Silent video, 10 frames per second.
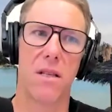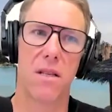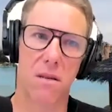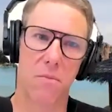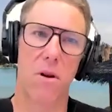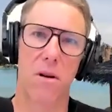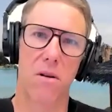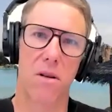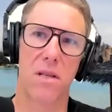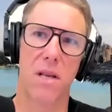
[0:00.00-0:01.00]
This is what I'm
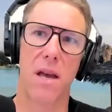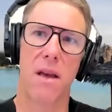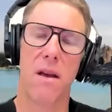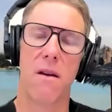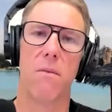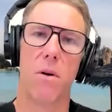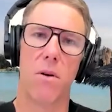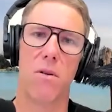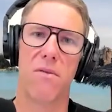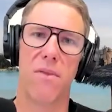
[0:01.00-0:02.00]
going to say. What
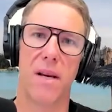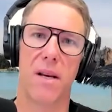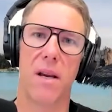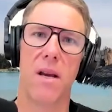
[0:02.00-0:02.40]
do you think?